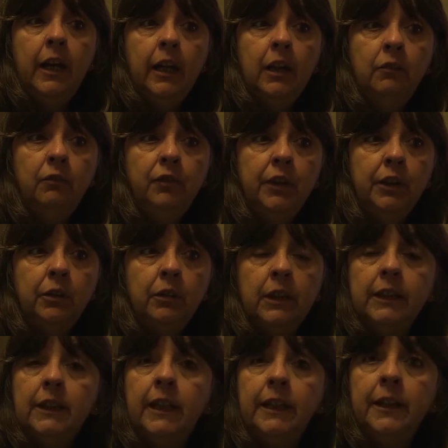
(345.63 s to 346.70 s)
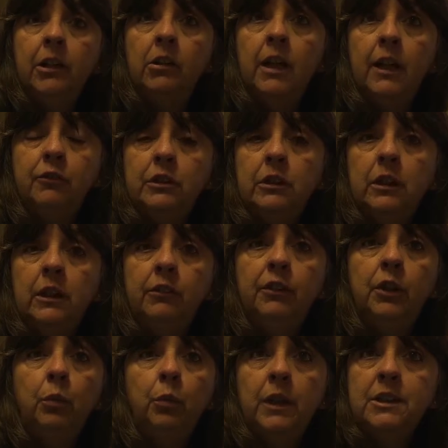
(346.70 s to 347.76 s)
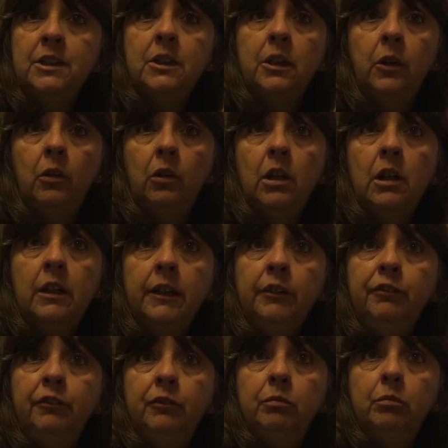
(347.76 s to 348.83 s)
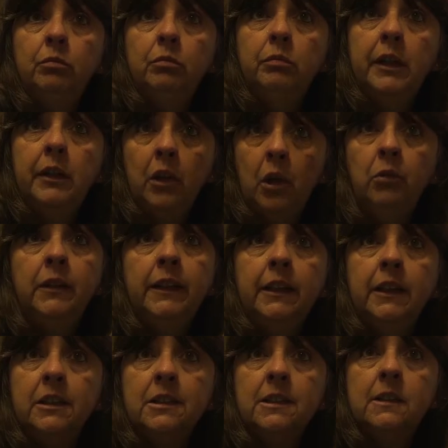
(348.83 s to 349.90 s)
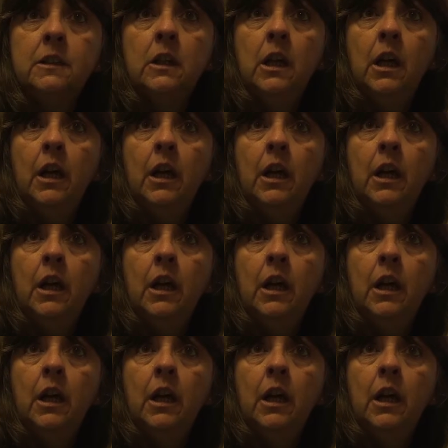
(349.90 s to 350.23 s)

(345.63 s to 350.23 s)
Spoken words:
and feel like they now have to live the rest of their life in loneliness.